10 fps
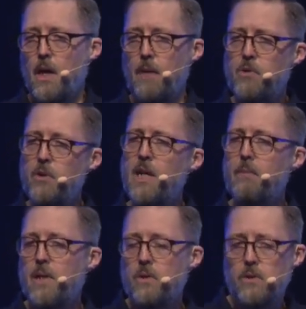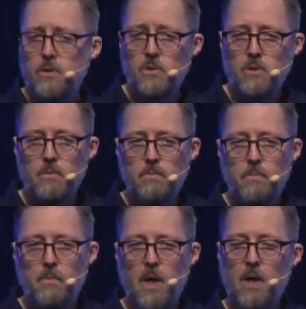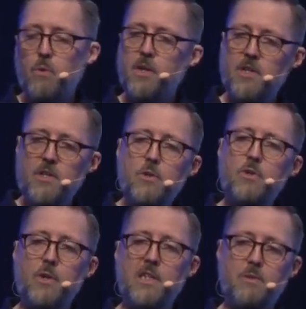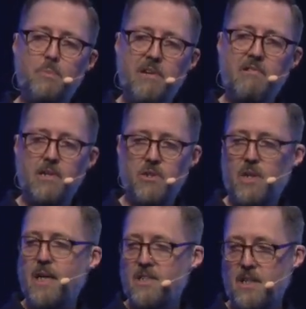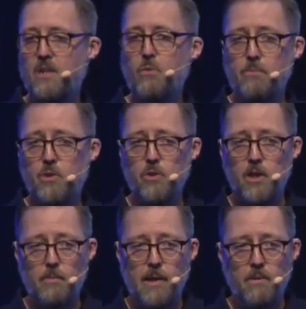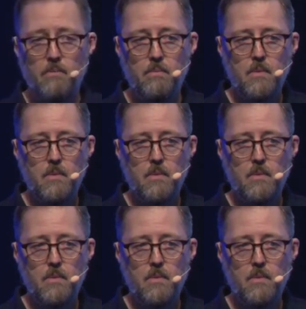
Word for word: I'm doing that because I want you to experience exactly what I'm talking about.